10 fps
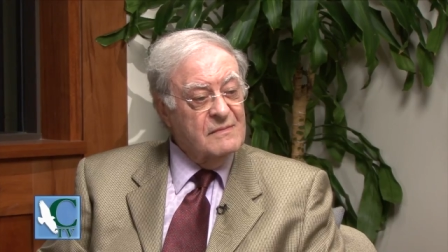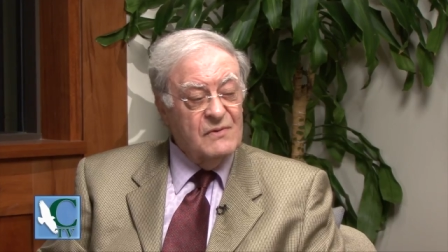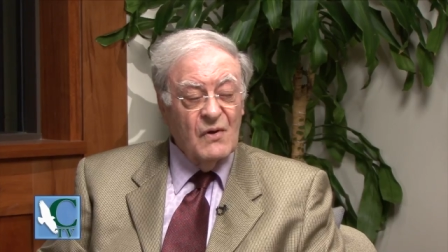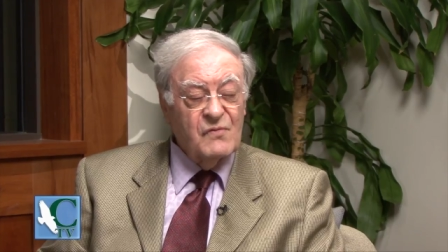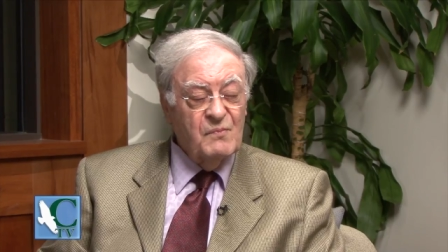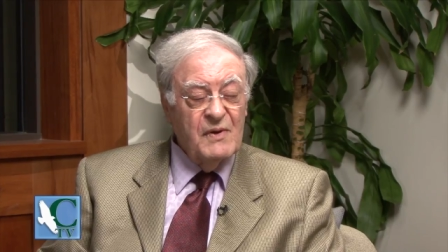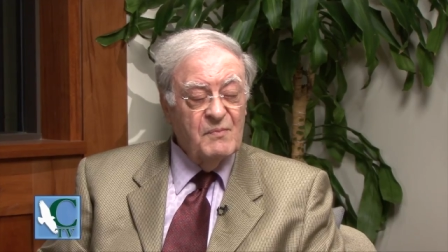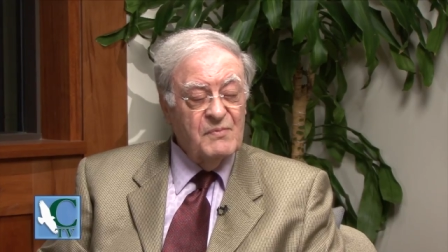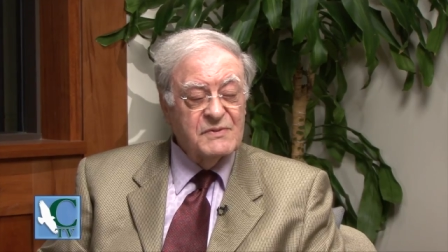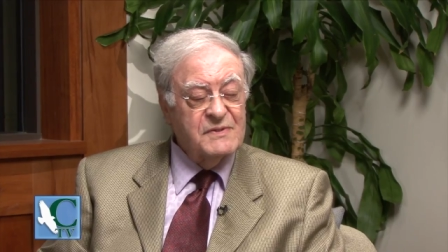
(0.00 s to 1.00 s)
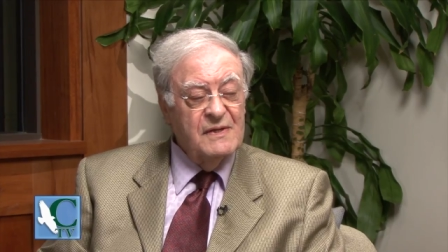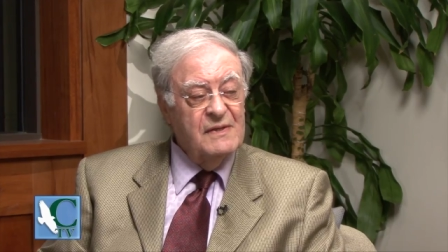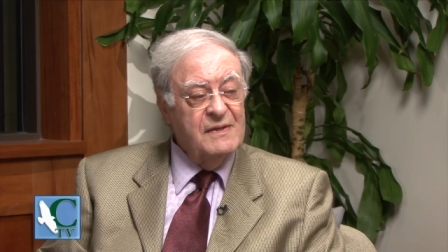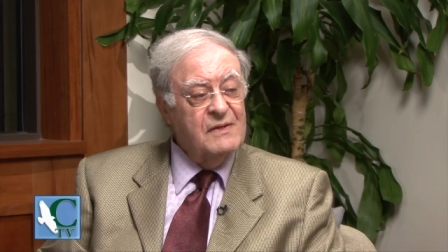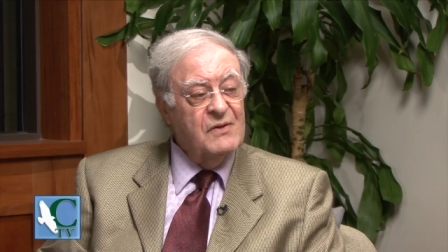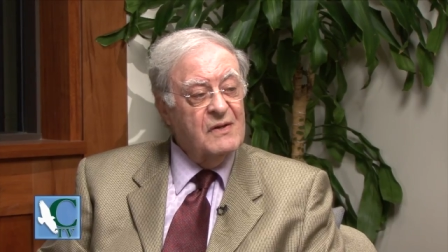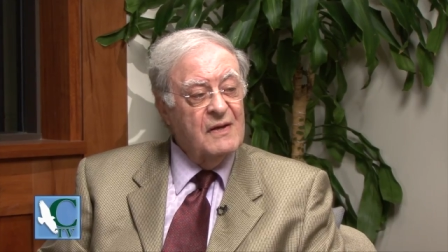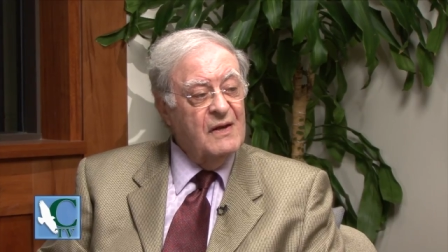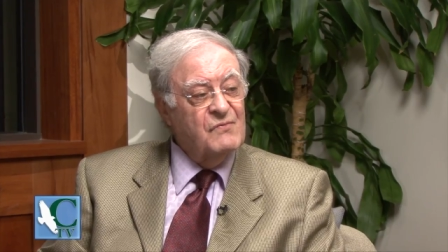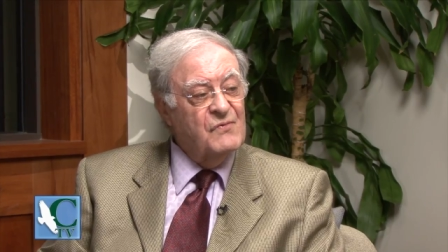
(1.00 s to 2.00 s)
those people still did not
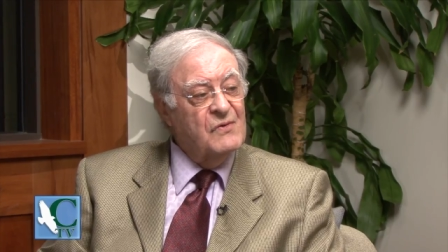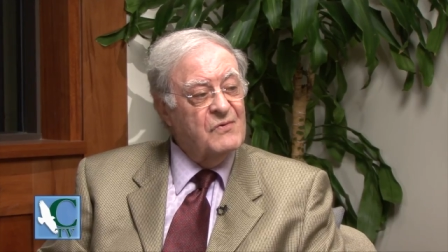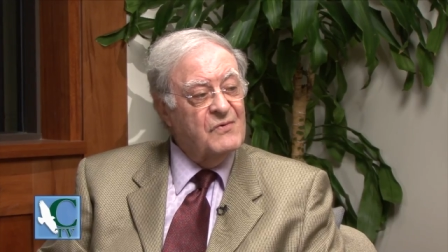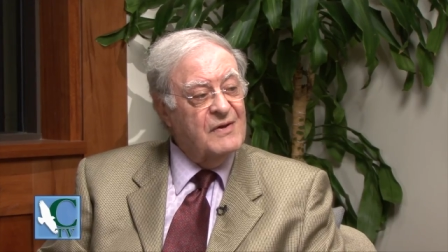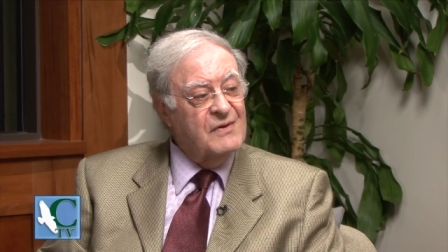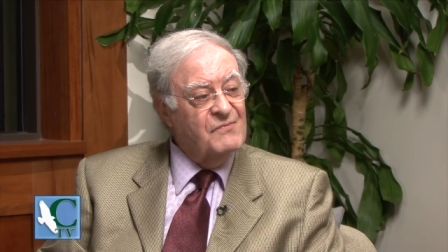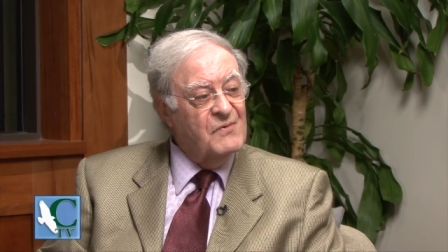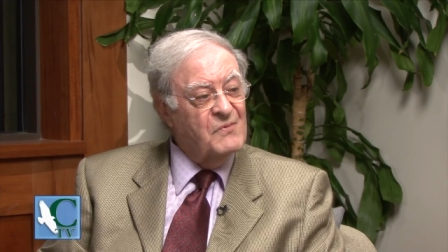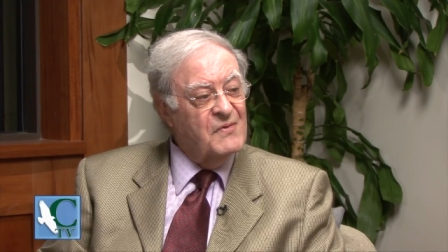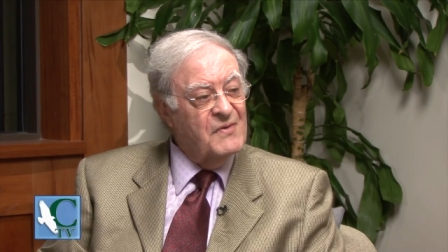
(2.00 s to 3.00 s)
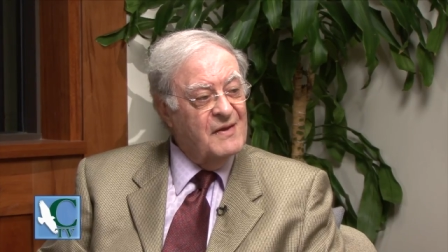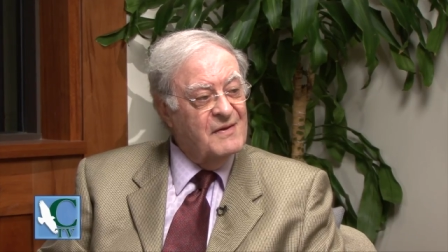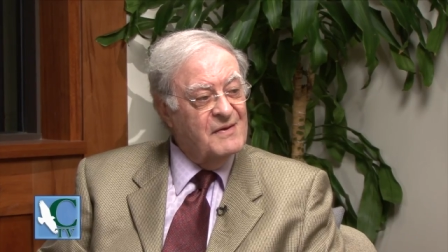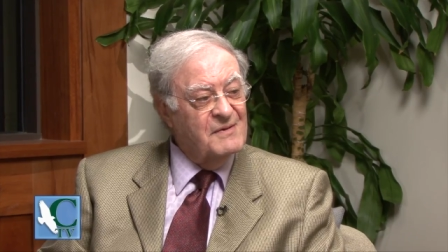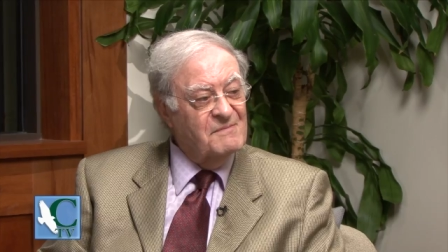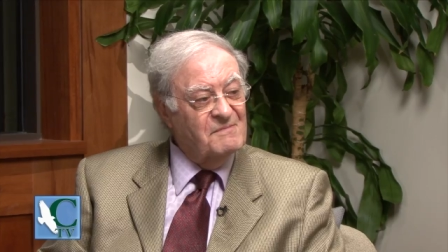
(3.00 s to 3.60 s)
get full credit for what they did.